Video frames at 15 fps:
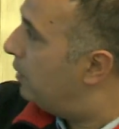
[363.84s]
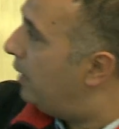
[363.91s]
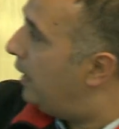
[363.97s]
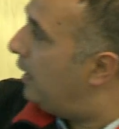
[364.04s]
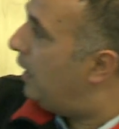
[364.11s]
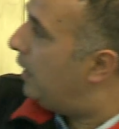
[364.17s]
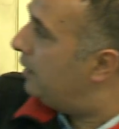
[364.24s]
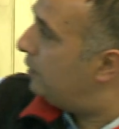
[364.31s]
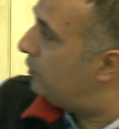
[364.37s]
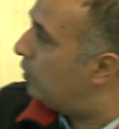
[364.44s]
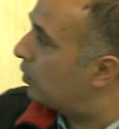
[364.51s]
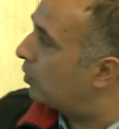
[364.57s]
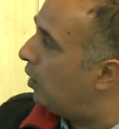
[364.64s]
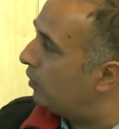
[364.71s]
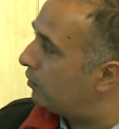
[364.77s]
the red line is
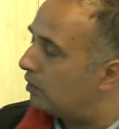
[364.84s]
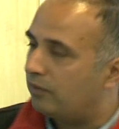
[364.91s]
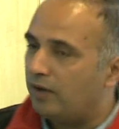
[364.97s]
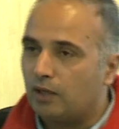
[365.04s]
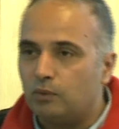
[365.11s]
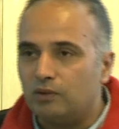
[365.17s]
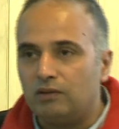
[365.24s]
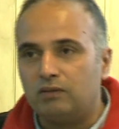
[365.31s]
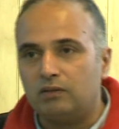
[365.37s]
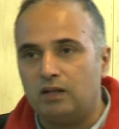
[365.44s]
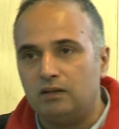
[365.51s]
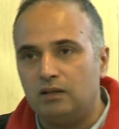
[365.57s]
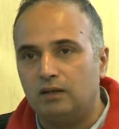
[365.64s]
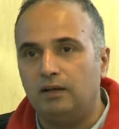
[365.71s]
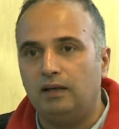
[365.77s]
your cost of acquisition
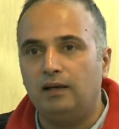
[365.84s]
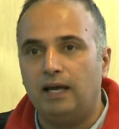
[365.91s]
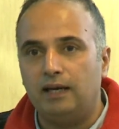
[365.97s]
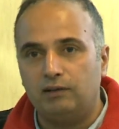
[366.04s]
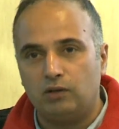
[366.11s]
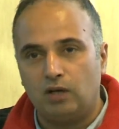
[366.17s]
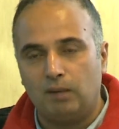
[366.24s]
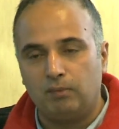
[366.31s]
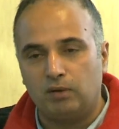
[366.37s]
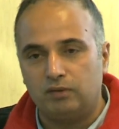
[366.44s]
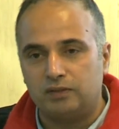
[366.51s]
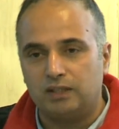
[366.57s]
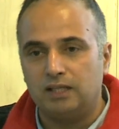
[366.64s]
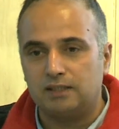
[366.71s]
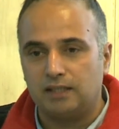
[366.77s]
and the green line is your number of
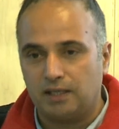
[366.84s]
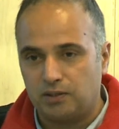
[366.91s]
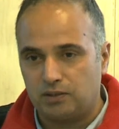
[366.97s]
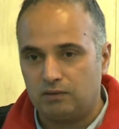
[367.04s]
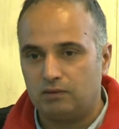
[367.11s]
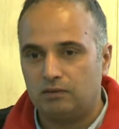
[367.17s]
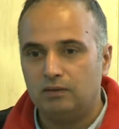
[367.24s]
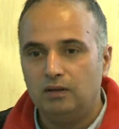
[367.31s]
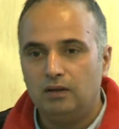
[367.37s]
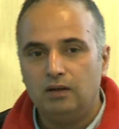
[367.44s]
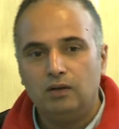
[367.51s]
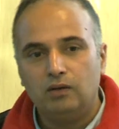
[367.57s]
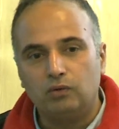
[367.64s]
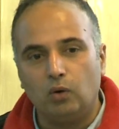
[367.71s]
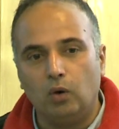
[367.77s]
transactions.
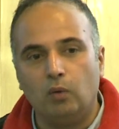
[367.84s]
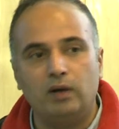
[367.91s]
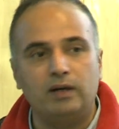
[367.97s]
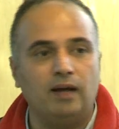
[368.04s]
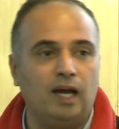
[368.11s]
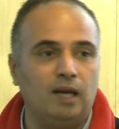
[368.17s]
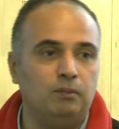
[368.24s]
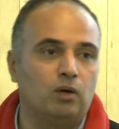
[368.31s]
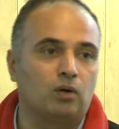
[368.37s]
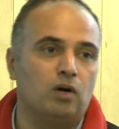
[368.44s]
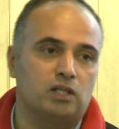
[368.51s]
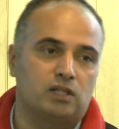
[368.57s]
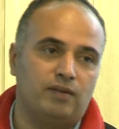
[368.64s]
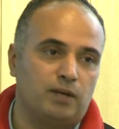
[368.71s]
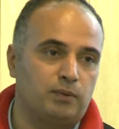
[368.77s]
So over time, your
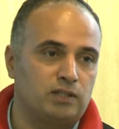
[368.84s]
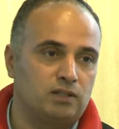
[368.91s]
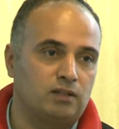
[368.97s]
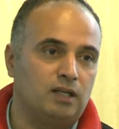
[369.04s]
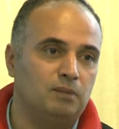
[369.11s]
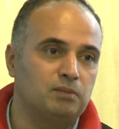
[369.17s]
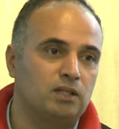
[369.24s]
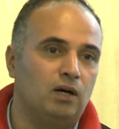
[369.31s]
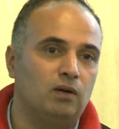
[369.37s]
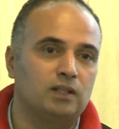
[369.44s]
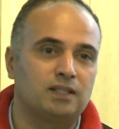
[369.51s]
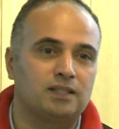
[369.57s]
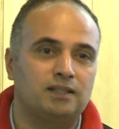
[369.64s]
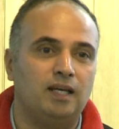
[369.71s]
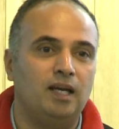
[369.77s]
cost of acquisition comes down.
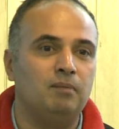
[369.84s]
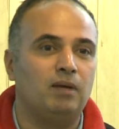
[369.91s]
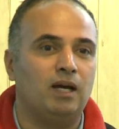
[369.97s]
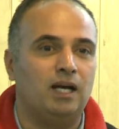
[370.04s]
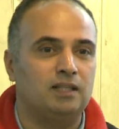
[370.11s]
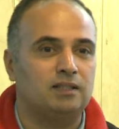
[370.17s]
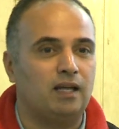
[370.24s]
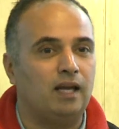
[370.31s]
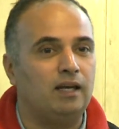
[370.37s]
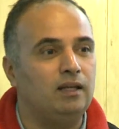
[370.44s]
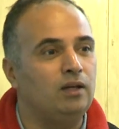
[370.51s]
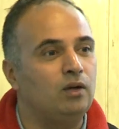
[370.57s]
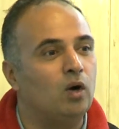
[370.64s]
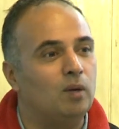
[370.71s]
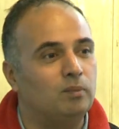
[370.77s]
It's the same as
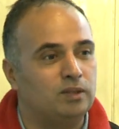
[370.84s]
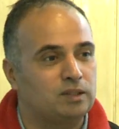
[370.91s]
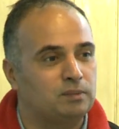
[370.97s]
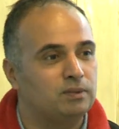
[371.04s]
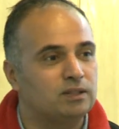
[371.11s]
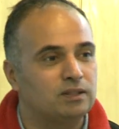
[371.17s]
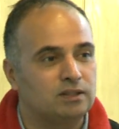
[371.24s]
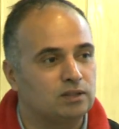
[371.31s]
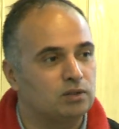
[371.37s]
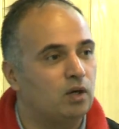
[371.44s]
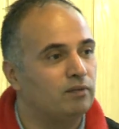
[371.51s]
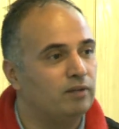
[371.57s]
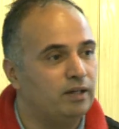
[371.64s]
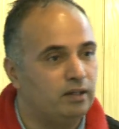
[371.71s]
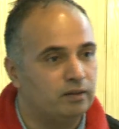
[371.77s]
any e-commerce business. It's
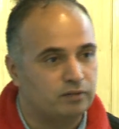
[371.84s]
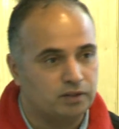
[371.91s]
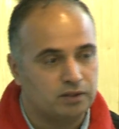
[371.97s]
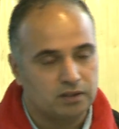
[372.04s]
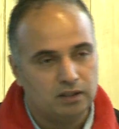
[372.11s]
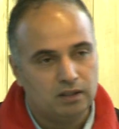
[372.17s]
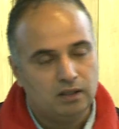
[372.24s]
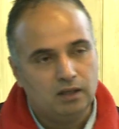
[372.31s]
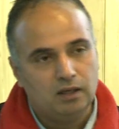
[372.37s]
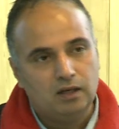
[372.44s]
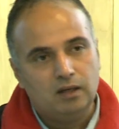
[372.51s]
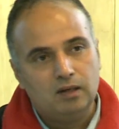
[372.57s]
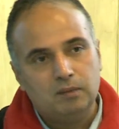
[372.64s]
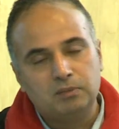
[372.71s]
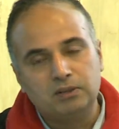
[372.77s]
not very different.
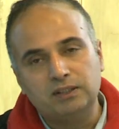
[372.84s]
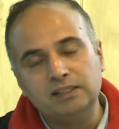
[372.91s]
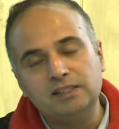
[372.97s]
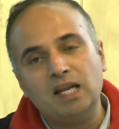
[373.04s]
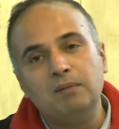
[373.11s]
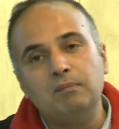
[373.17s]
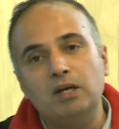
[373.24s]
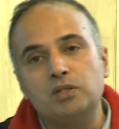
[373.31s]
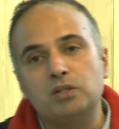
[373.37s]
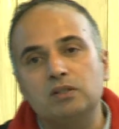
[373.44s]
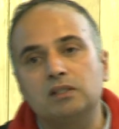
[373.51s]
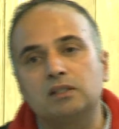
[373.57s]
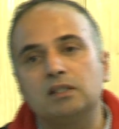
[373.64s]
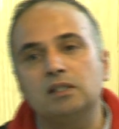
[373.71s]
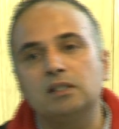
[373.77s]
But the reason I mention
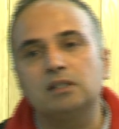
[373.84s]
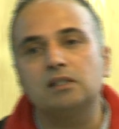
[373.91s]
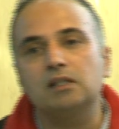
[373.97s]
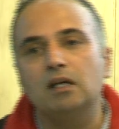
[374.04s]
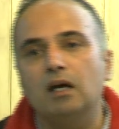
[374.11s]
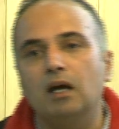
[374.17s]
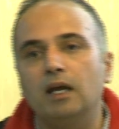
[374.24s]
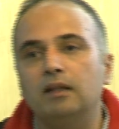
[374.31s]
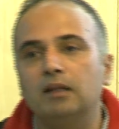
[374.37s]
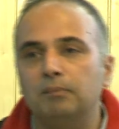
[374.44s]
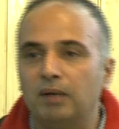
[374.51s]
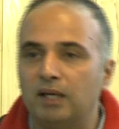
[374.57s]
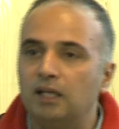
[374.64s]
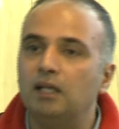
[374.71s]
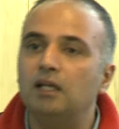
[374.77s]
this is in the
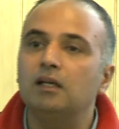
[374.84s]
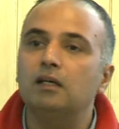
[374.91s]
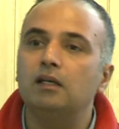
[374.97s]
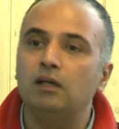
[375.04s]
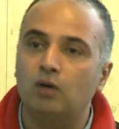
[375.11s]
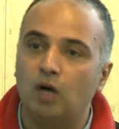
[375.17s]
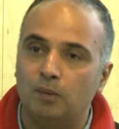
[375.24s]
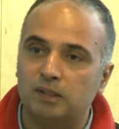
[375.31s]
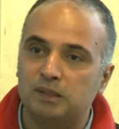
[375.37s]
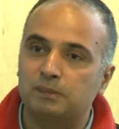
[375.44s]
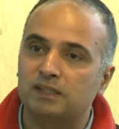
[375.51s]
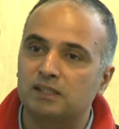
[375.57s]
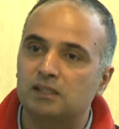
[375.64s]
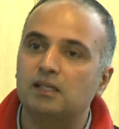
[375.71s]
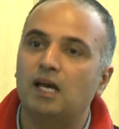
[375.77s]
beginning, e-commerce
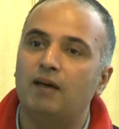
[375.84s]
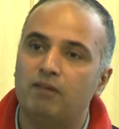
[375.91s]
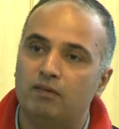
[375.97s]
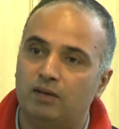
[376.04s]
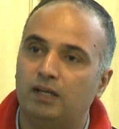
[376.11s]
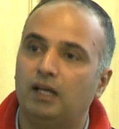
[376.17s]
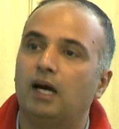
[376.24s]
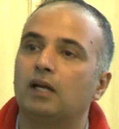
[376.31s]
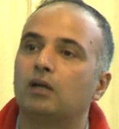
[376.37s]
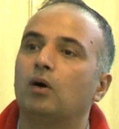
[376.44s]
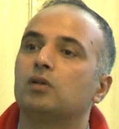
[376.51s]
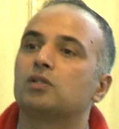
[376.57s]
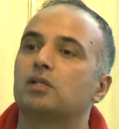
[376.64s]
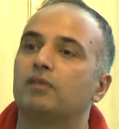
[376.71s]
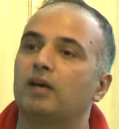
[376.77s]
businesses have a very high
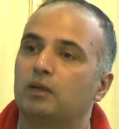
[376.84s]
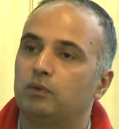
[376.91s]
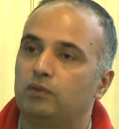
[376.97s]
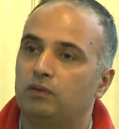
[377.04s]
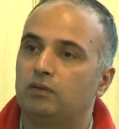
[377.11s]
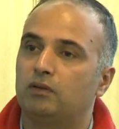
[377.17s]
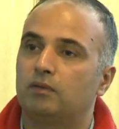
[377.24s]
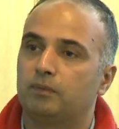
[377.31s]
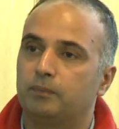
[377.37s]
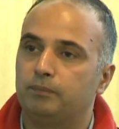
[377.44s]
cost of acquisition.